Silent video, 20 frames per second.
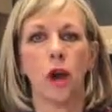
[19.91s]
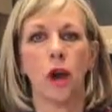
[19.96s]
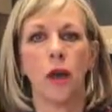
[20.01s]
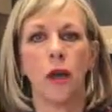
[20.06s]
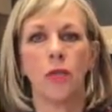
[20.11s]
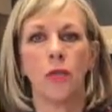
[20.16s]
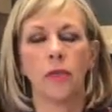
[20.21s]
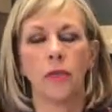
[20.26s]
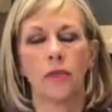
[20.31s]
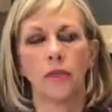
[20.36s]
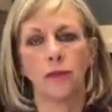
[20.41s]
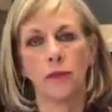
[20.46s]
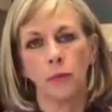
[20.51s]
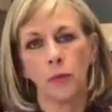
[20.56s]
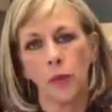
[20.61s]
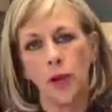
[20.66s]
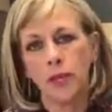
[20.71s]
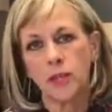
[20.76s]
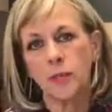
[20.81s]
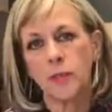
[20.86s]
on different
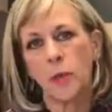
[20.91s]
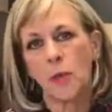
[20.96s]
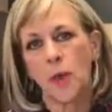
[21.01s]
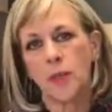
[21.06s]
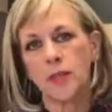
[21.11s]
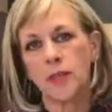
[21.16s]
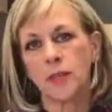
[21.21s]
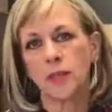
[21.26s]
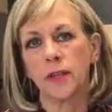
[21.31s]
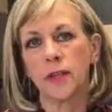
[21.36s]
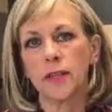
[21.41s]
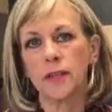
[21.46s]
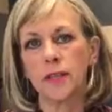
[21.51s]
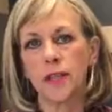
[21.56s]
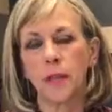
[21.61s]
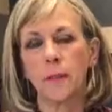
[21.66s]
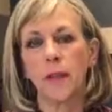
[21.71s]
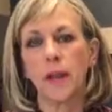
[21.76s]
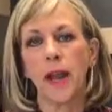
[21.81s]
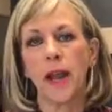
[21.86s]
price points in Lee
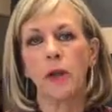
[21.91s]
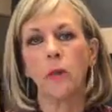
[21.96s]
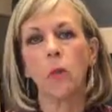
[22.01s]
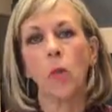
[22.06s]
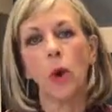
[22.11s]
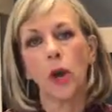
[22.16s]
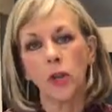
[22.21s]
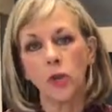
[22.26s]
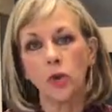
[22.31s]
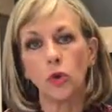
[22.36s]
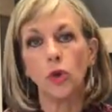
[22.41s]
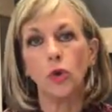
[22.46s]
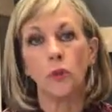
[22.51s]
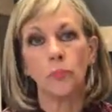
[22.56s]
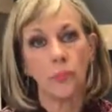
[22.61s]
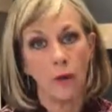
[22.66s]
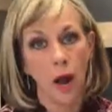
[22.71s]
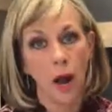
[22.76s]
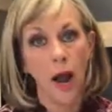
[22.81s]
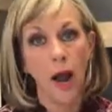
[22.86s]
Summit and what you
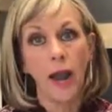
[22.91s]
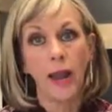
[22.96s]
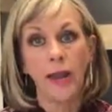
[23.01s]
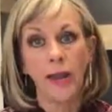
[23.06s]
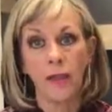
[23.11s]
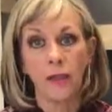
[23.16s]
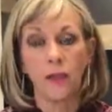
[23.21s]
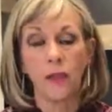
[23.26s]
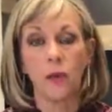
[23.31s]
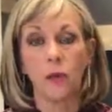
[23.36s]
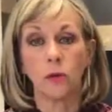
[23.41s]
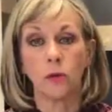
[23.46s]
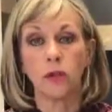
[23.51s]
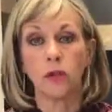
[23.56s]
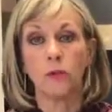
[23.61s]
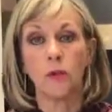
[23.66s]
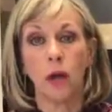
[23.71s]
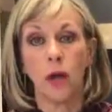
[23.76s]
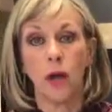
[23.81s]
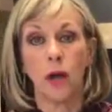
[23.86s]
could buy in
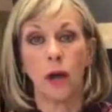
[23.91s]
those